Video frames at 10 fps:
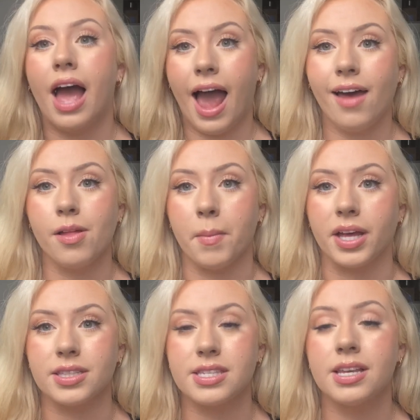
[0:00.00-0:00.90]

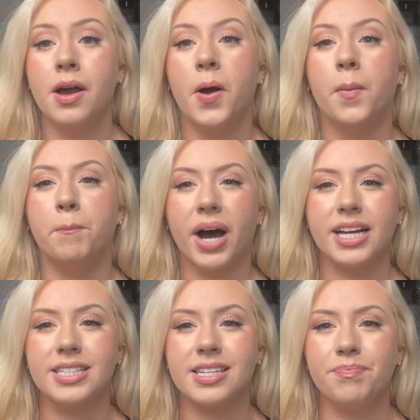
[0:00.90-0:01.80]
elements,
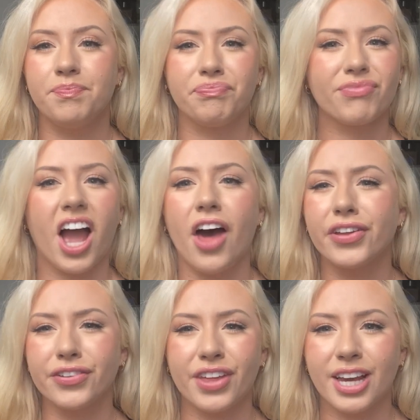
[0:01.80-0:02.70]
but
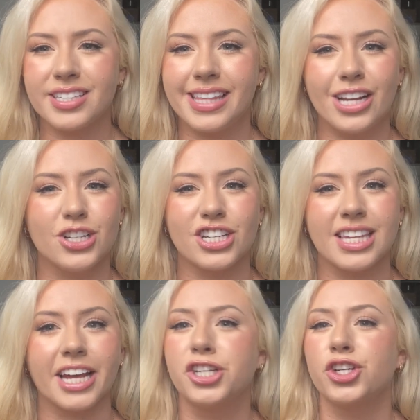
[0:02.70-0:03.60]
other things that just
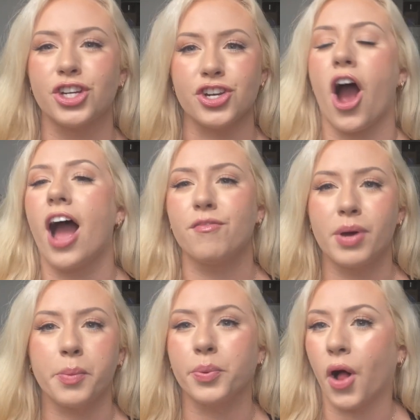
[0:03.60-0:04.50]
like should not have been
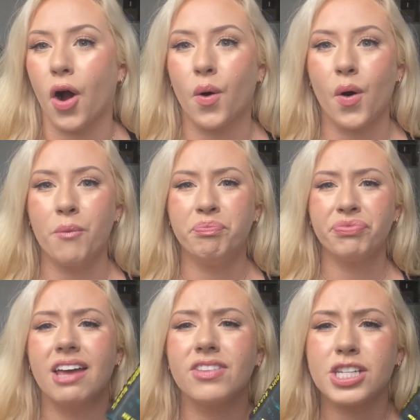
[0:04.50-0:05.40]
a plot hole.
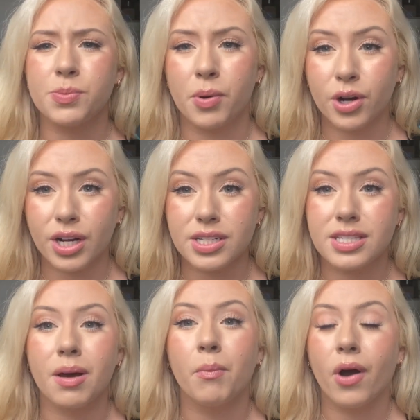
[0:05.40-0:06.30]
In this book,
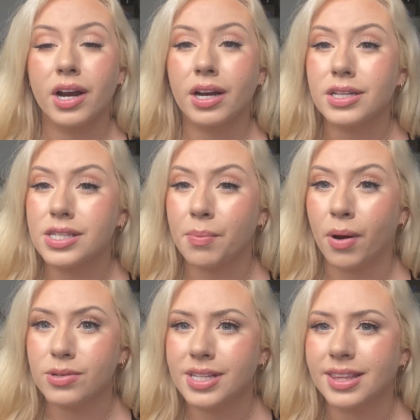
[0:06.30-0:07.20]
someone
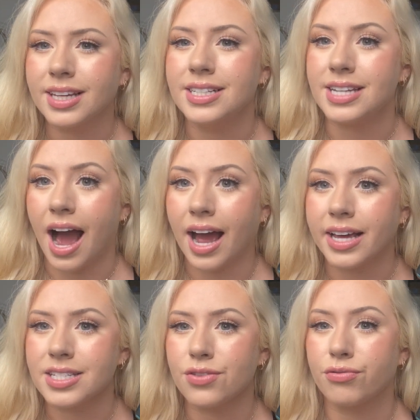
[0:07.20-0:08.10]
supposedly
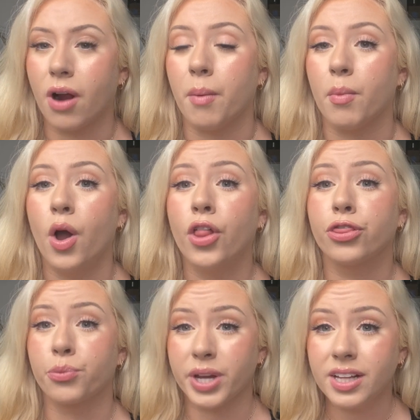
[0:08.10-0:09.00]
dies from
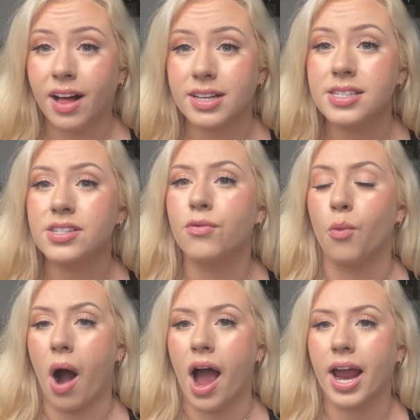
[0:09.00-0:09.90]
3 glasses of
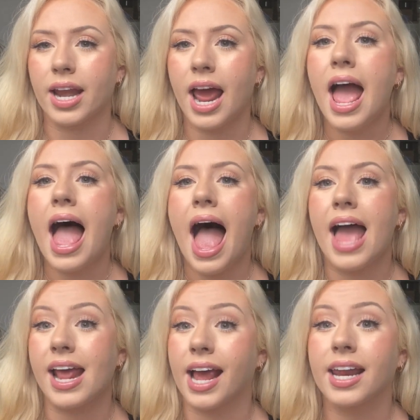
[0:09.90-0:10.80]
wine
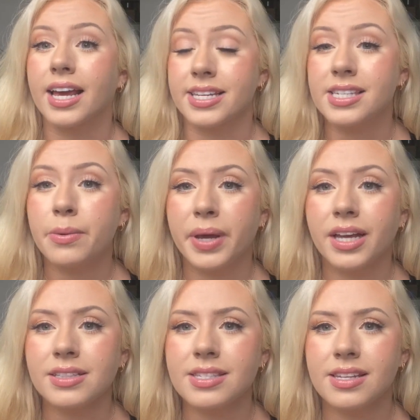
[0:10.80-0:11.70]
and
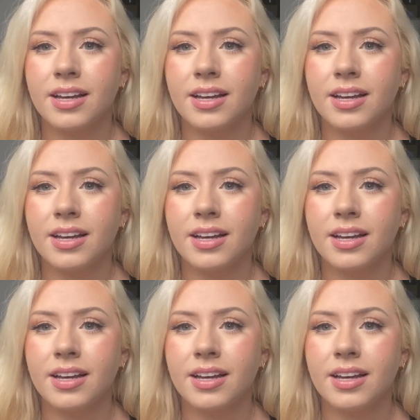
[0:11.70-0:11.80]
antihistamines.